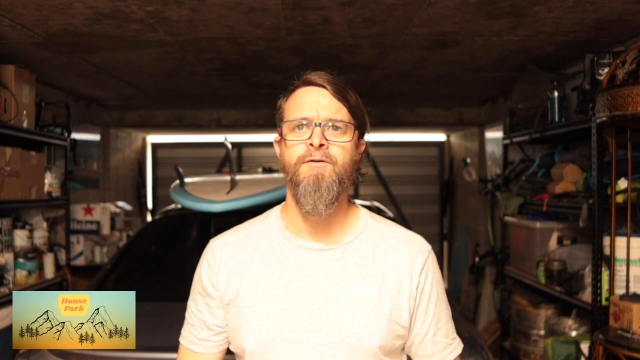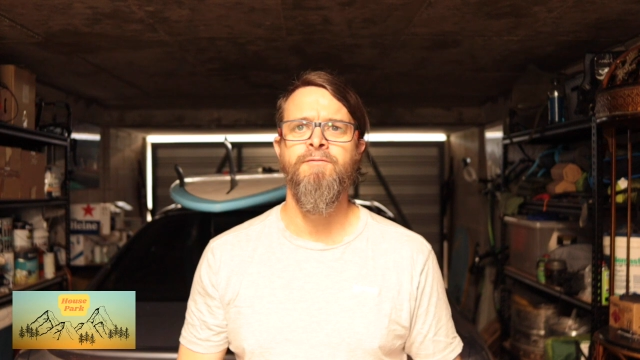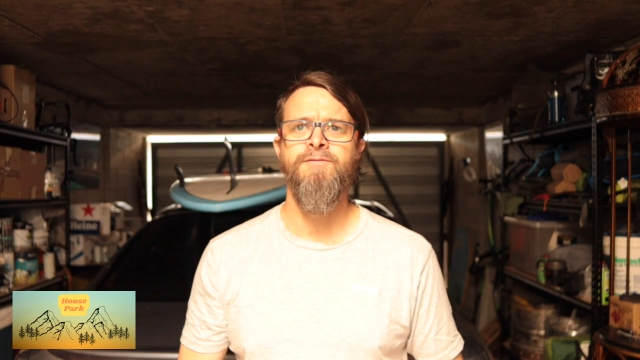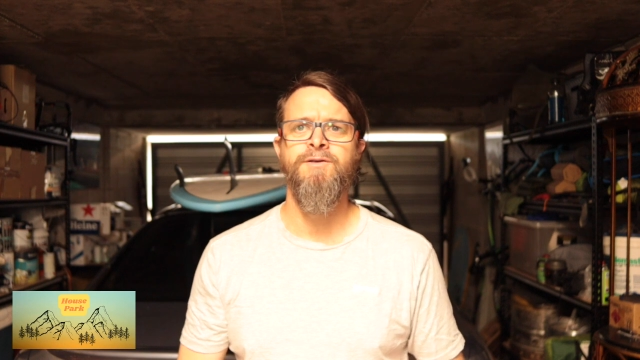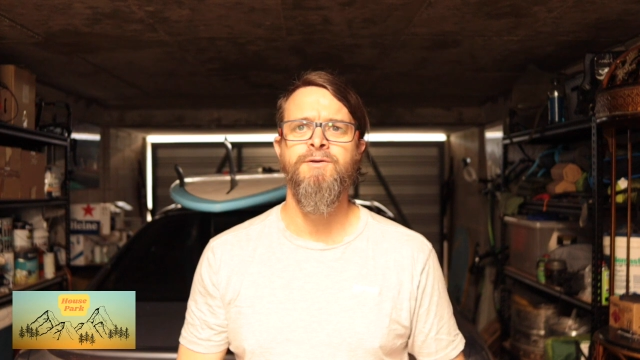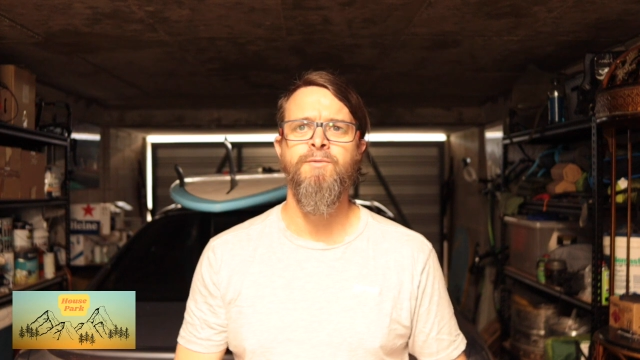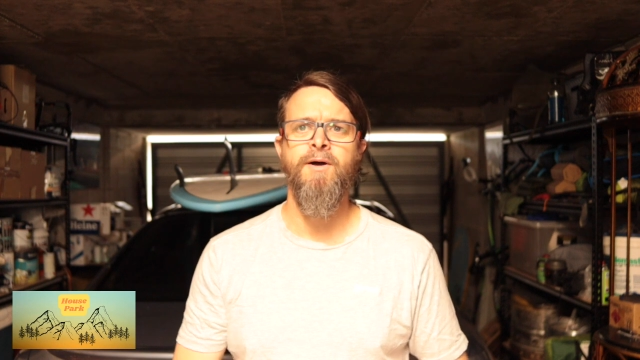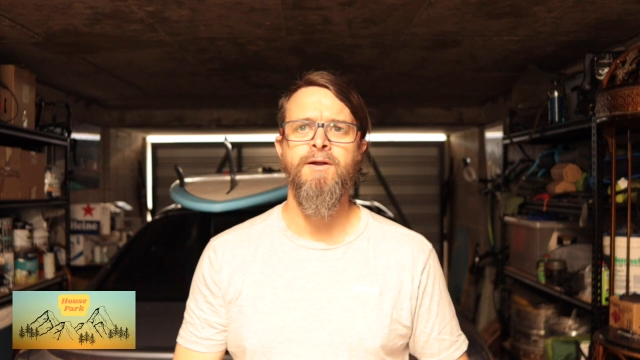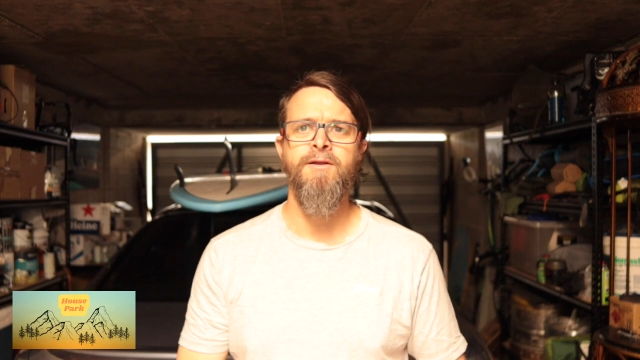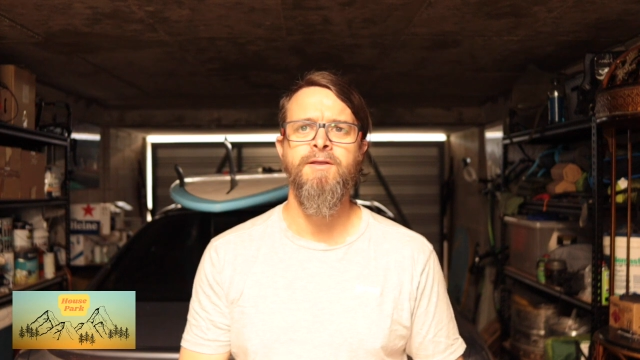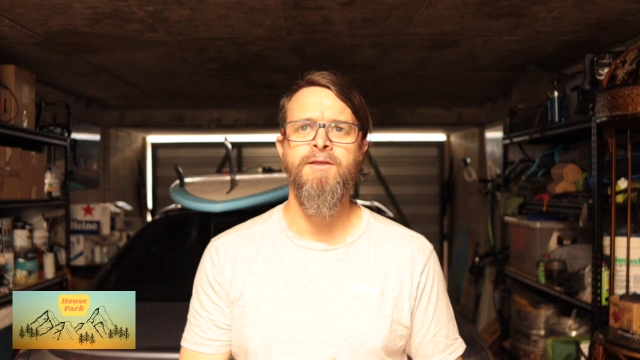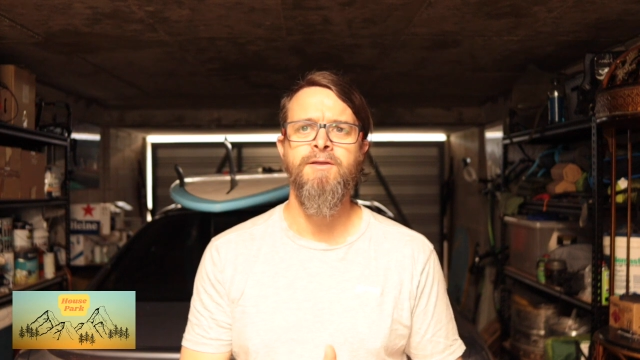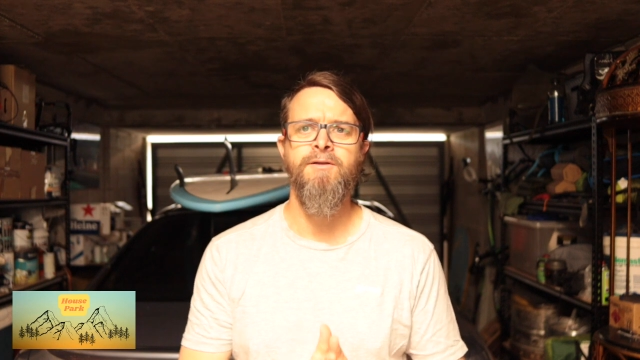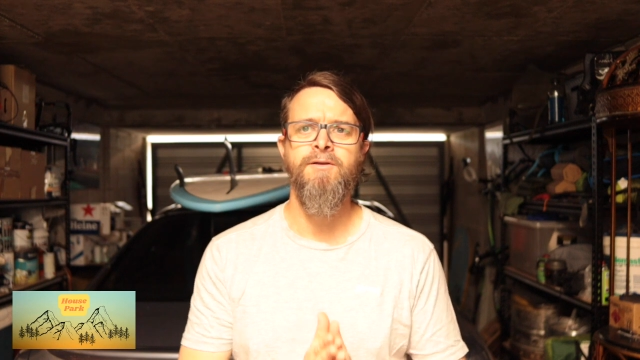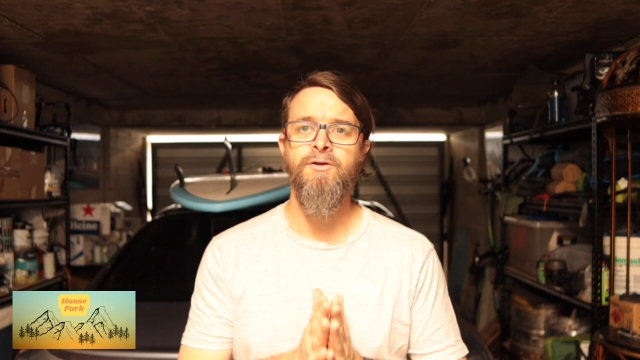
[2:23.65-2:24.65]
obviously one
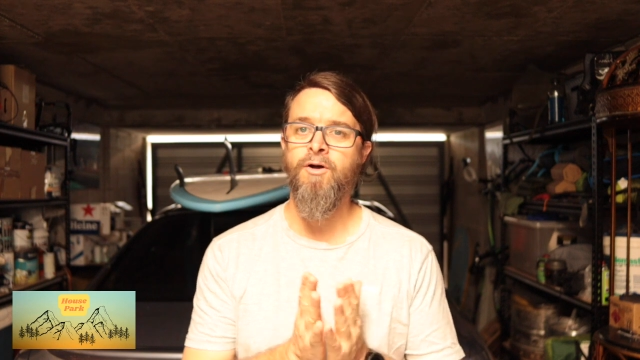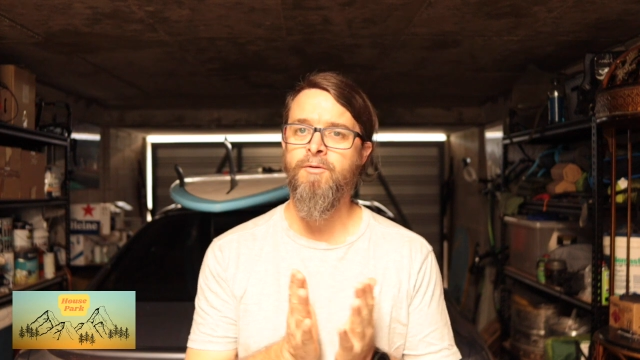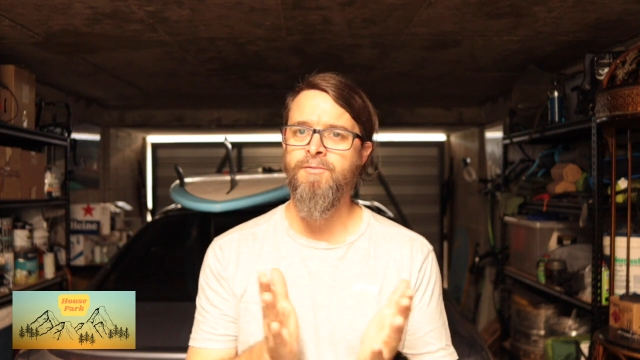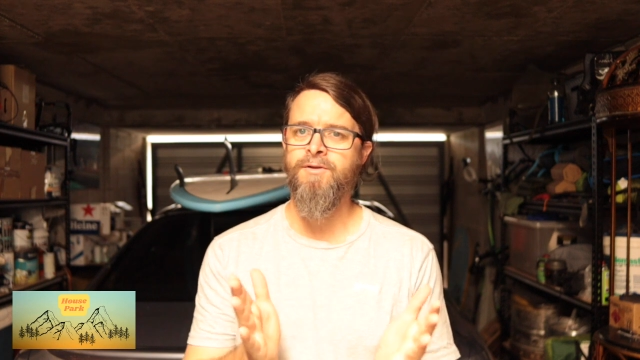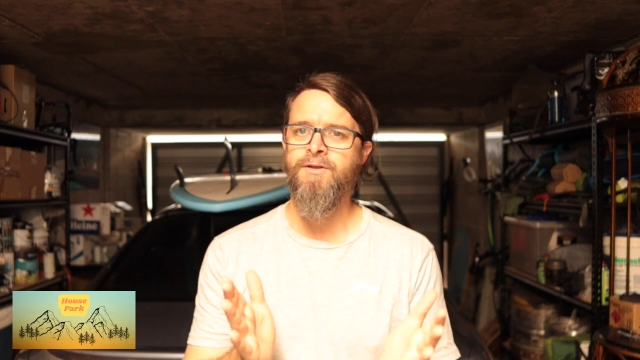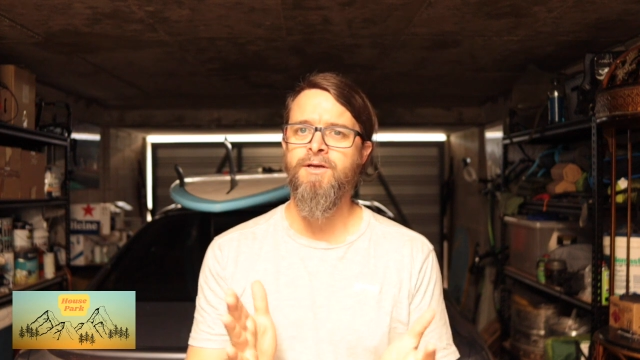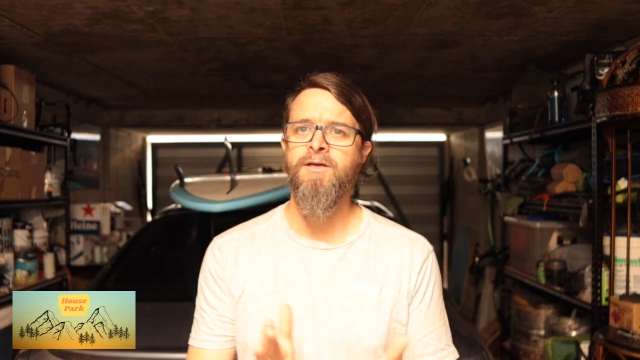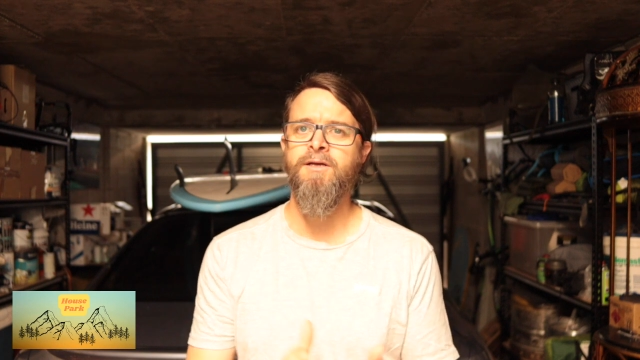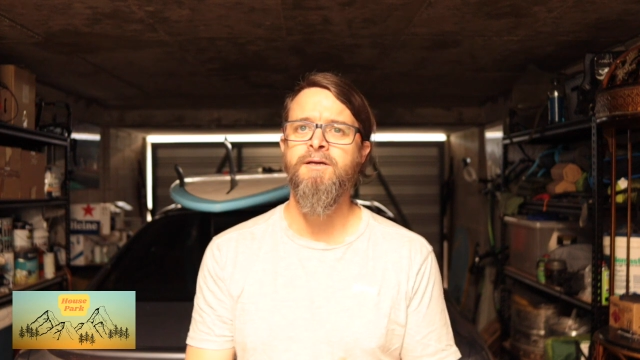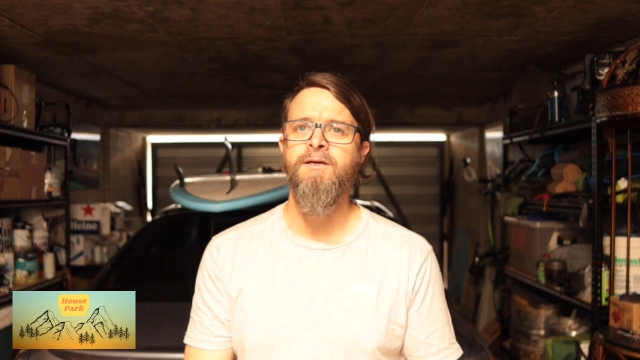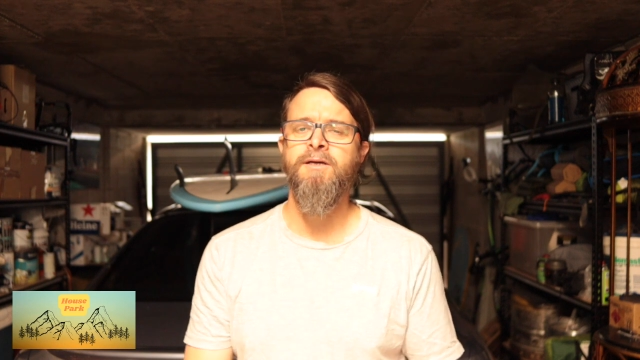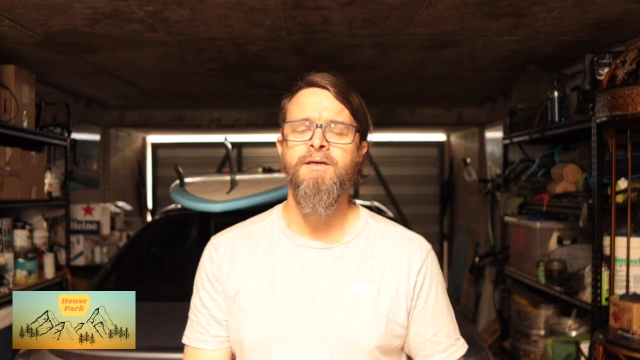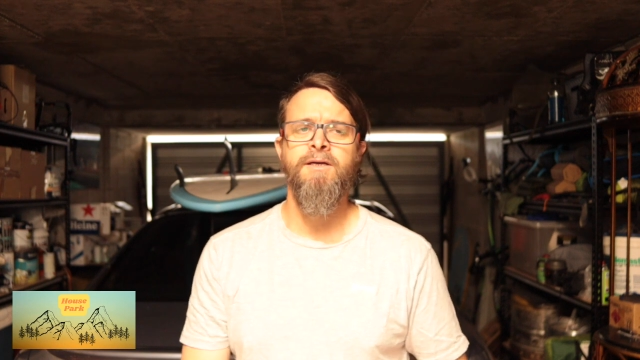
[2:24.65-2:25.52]
common thing